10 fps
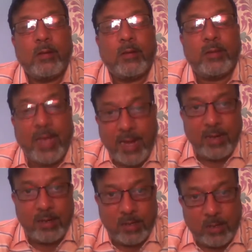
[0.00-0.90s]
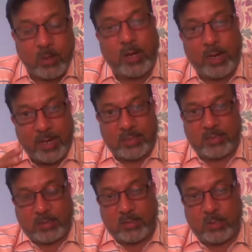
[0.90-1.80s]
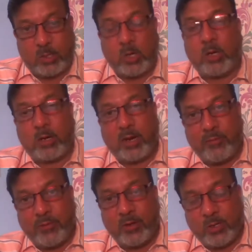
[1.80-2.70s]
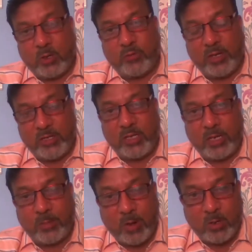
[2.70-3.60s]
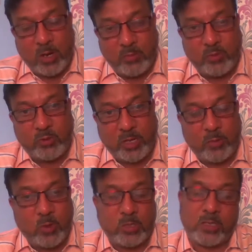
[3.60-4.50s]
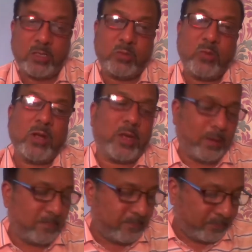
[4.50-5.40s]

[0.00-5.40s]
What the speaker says: Then, okay, yes, your effort of teaching him on how to save water is working.